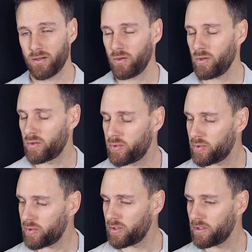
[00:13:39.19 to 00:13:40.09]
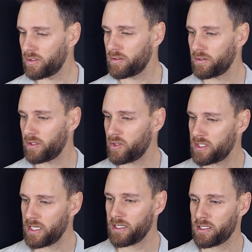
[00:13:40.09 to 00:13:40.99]
oof, those
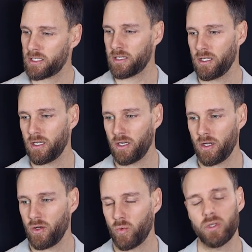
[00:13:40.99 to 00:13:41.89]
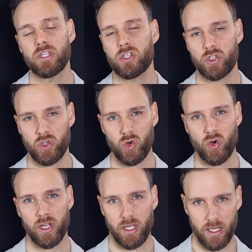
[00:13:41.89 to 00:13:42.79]
things will
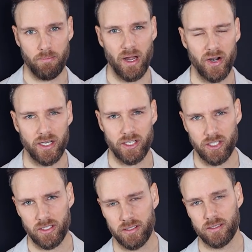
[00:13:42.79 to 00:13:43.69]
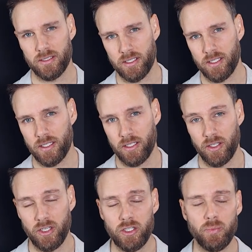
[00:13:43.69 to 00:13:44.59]
destroy a marriage.
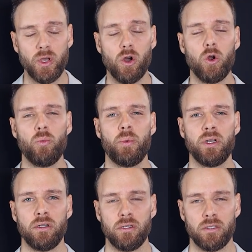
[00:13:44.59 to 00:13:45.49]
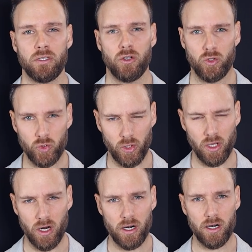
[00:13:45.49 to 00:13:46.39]
You need to be open to
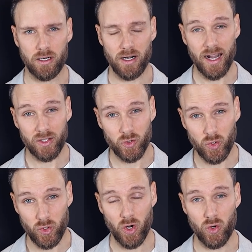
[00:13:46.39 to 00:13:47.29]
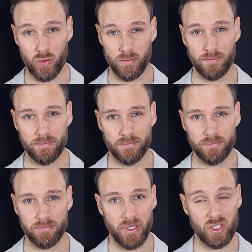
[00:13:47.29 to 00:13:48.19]
learn and to grow,
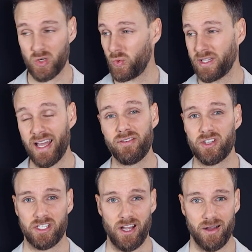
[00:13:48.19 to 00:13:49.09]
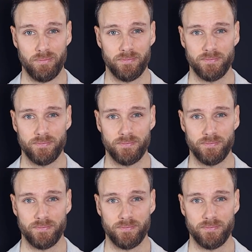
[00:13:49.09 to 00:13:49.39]
because it will never stop.